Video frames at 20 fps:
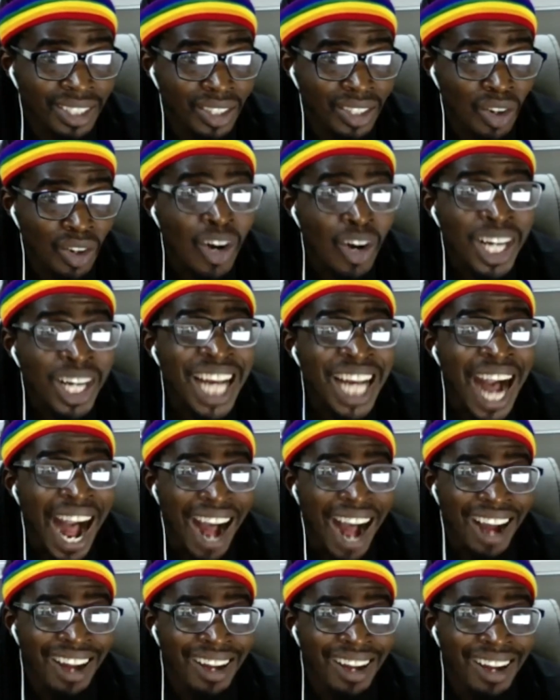
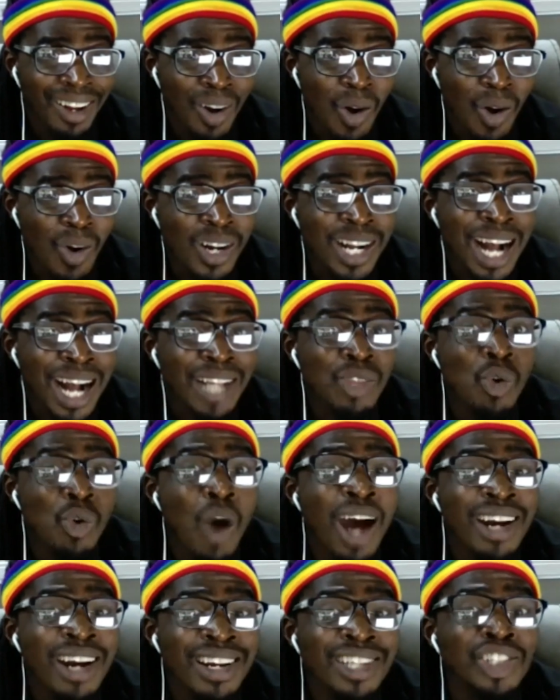Hunger
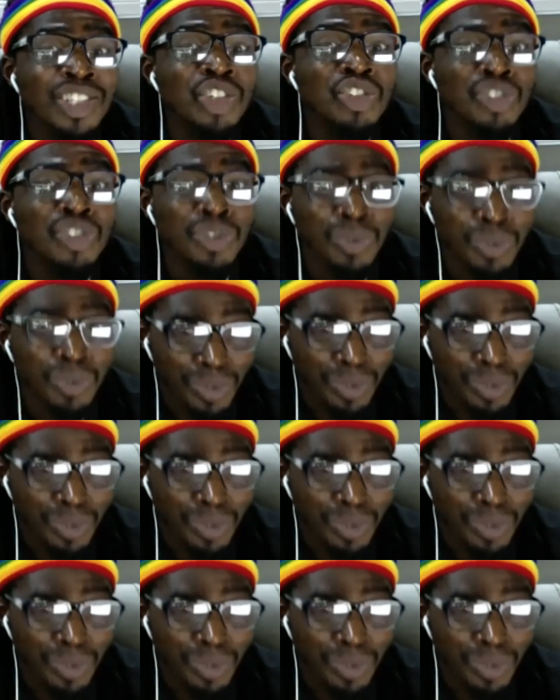don't arrange you.